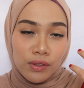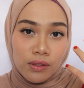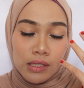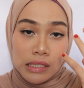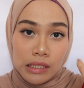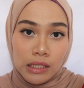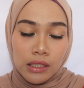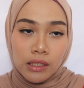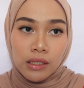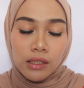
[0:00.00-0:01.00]
feel
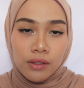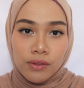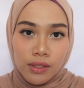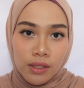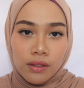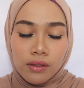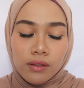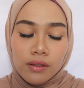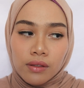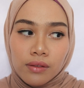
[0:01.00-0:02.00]
sticky,
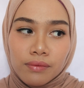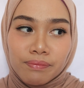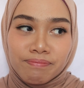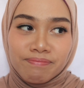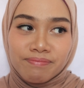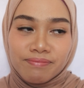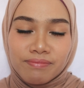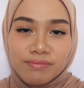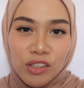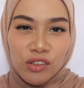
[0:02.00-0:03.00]
irritated, and
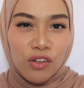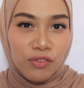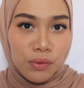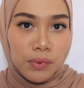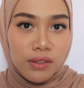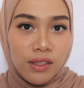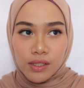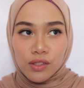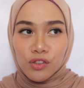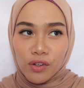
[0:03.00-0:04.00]
not comfortable.
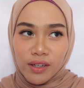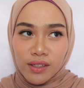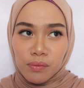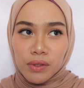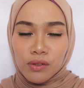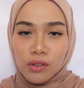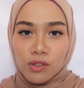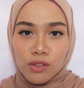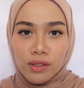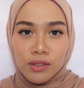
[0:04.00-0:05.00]
It's drying but not
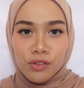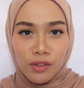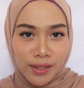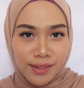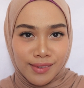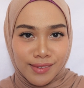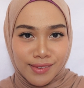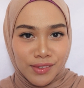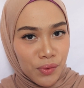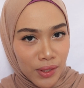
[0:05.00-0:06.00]
totally drying,
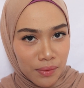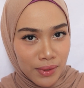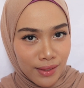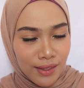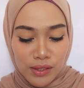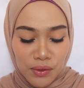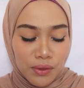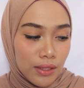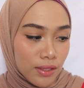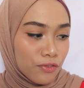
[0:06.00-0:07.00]
you know what I mean? Okay, so
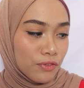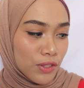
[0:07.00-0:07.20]
that's the